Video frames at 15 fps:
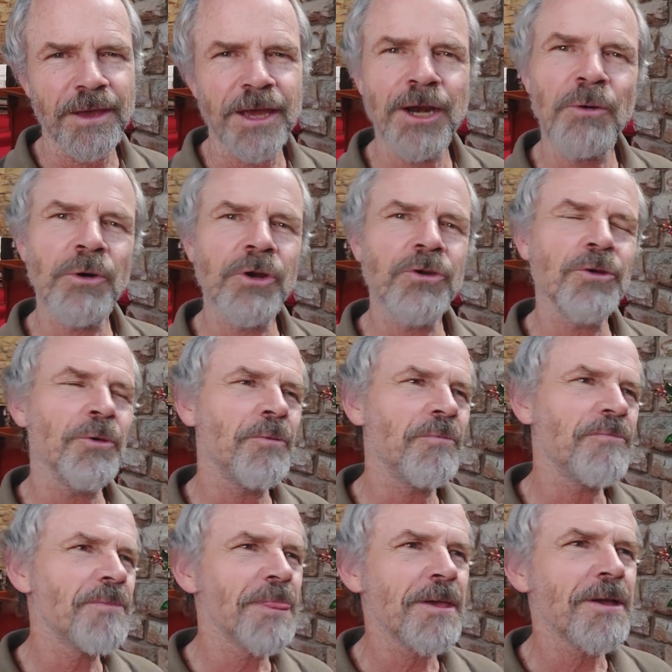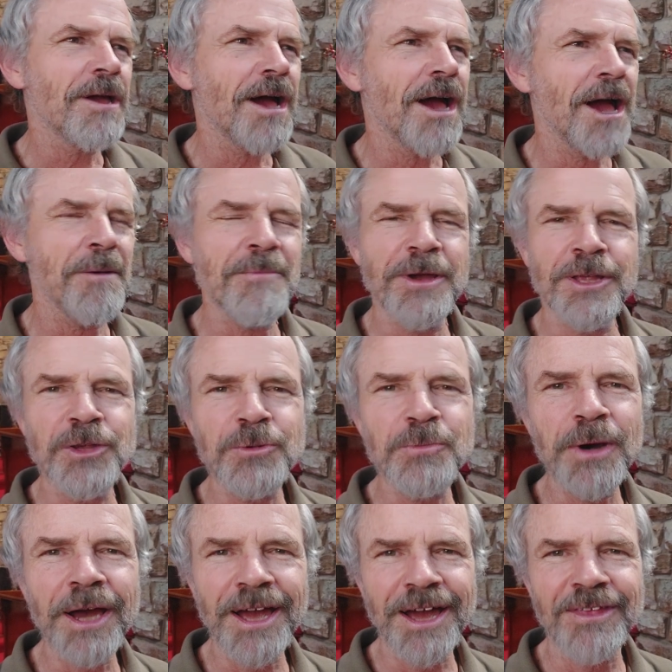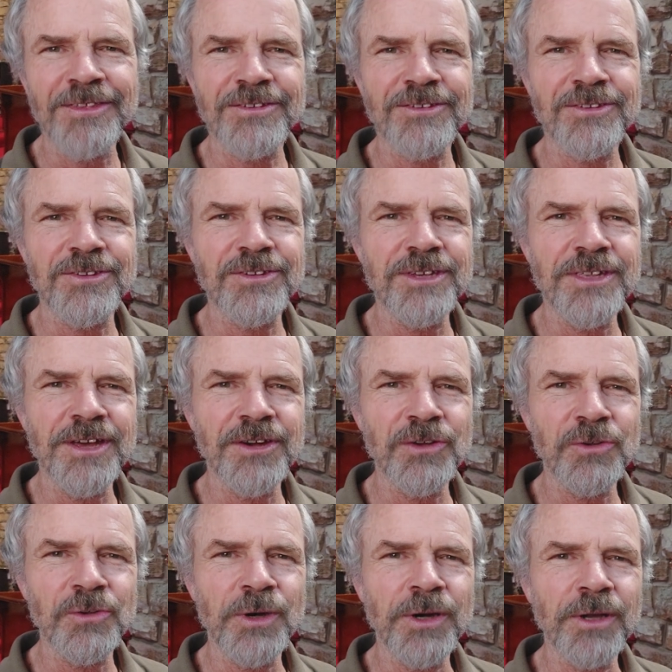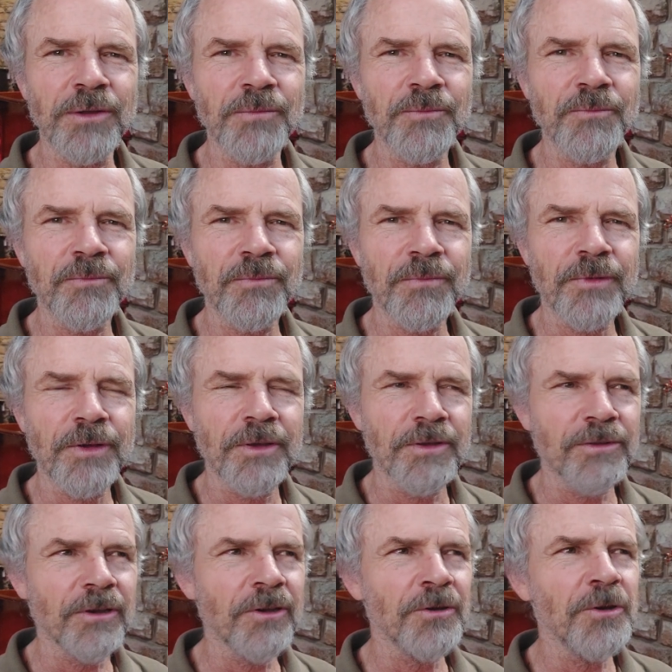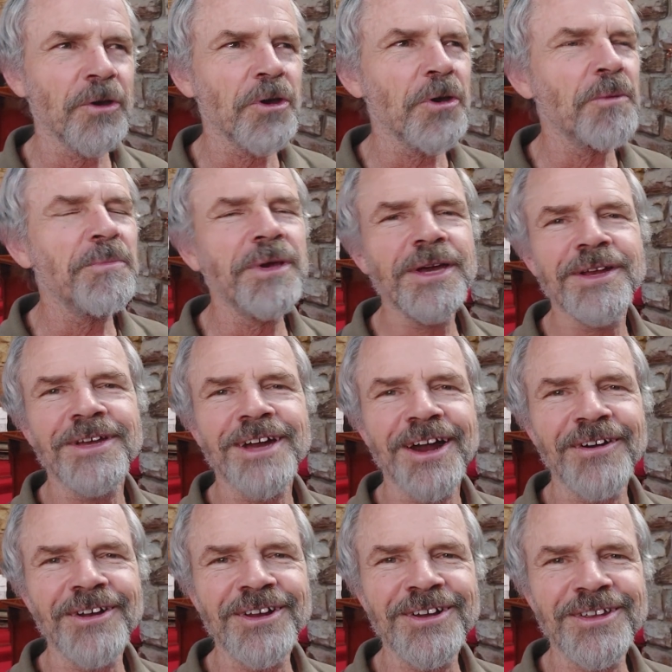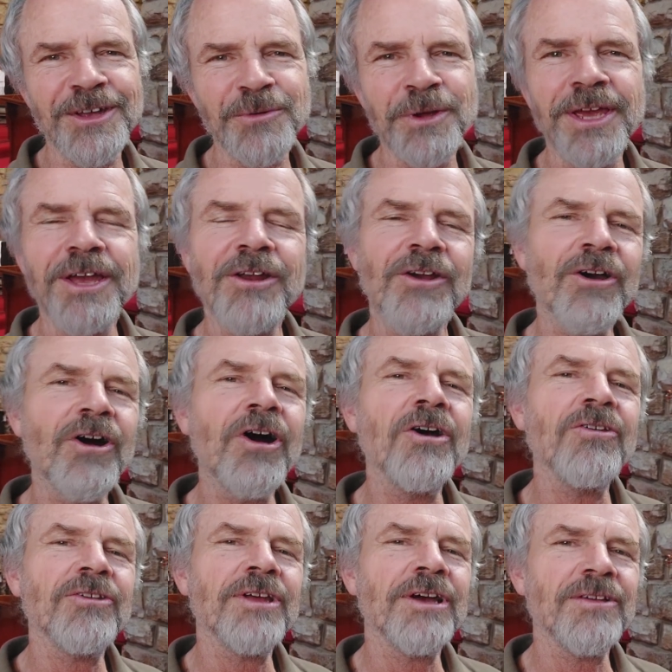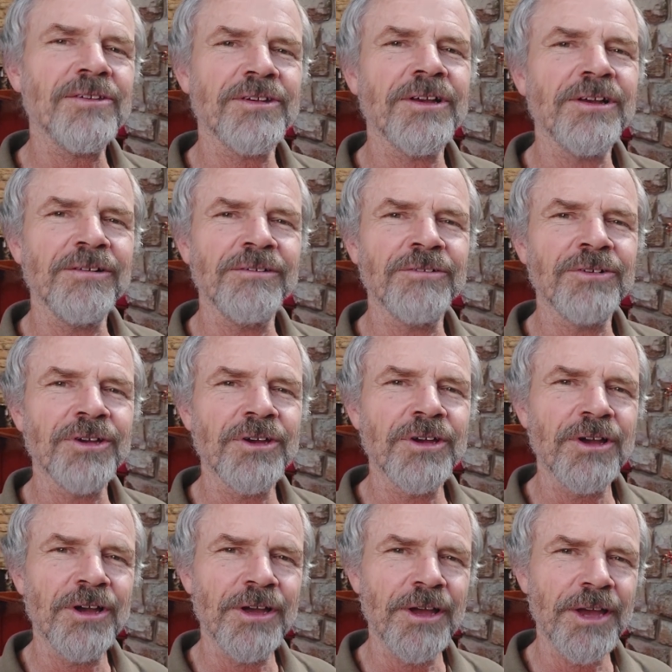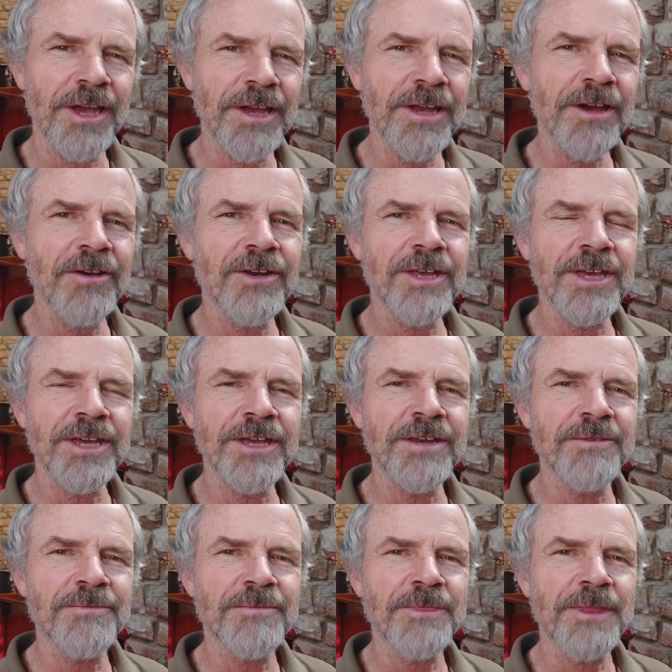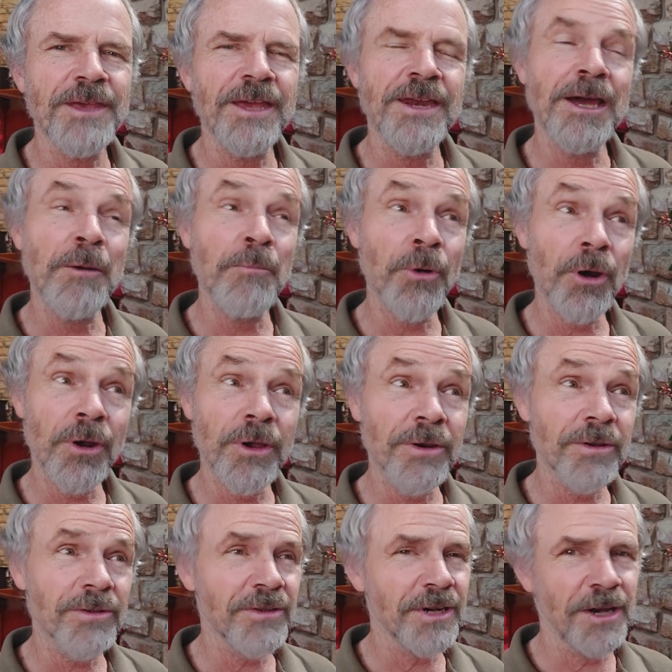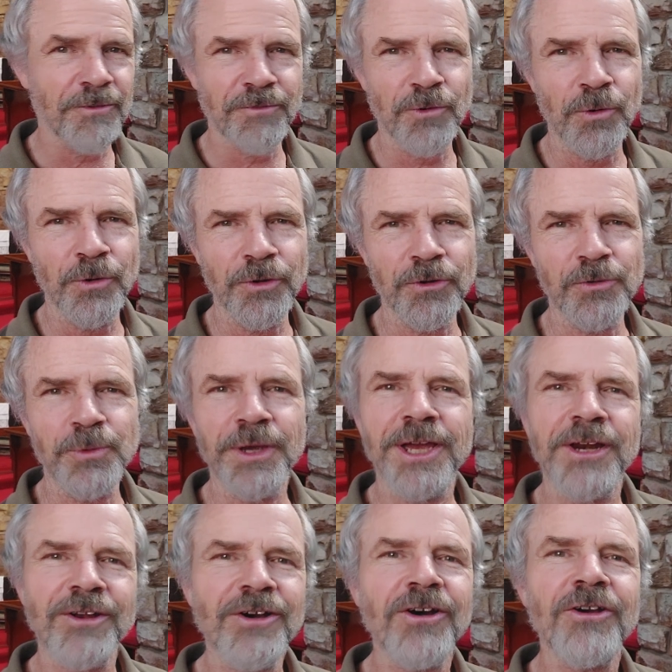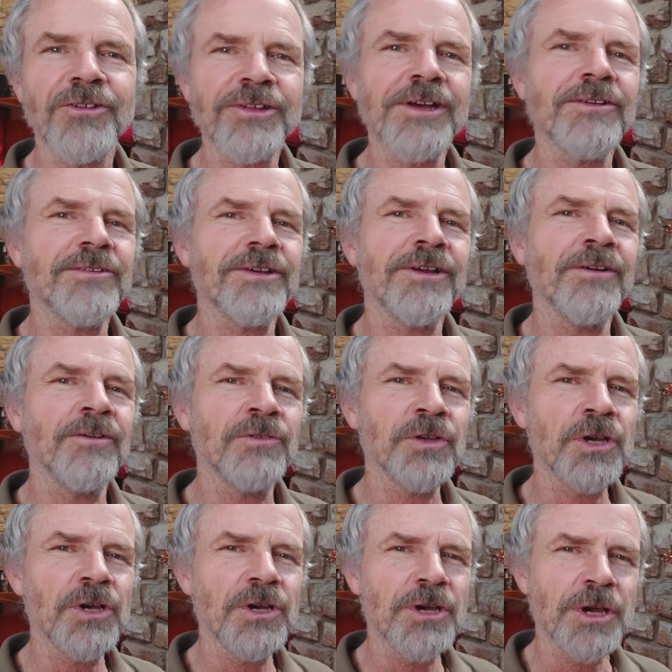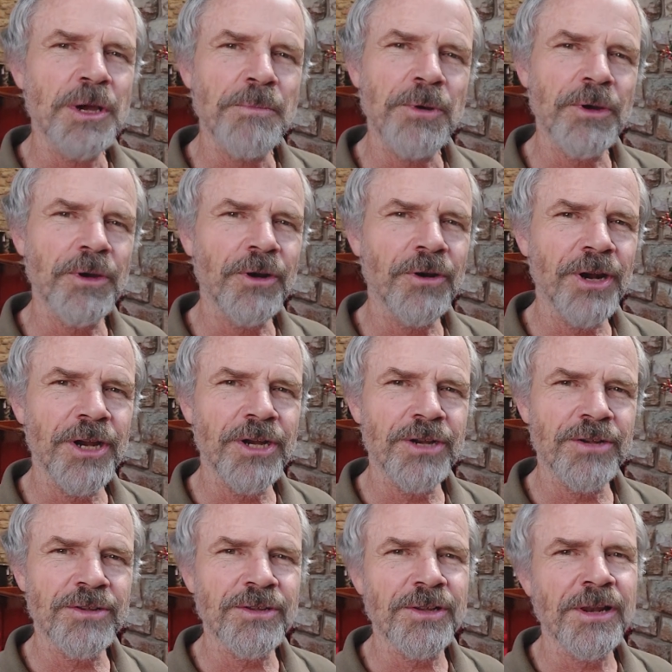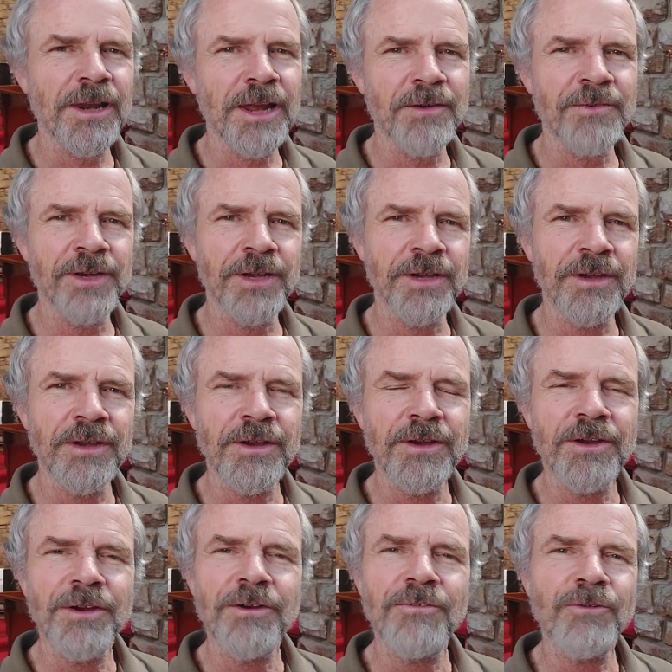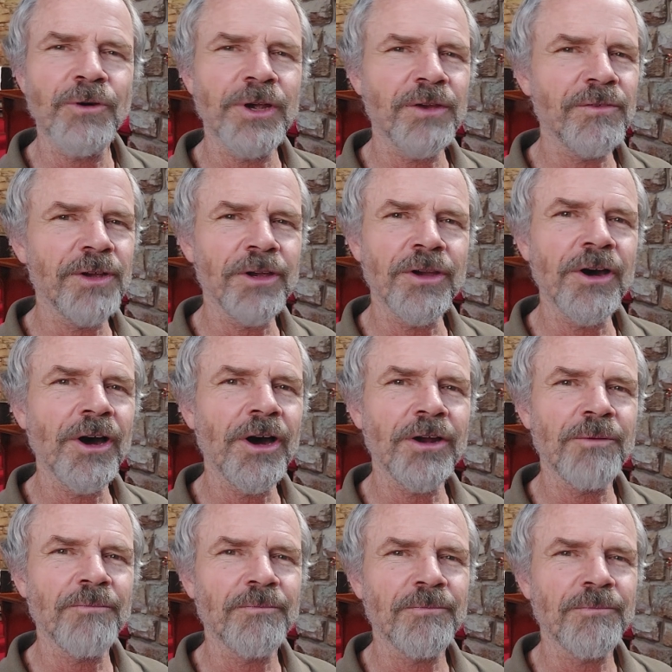and I want to inspire others to see that as well. So be encouraged that we can cast ourselves in our need, in our brokenness and our fallenness, we can cast ourselves upon a gracious, loving, forgiving God.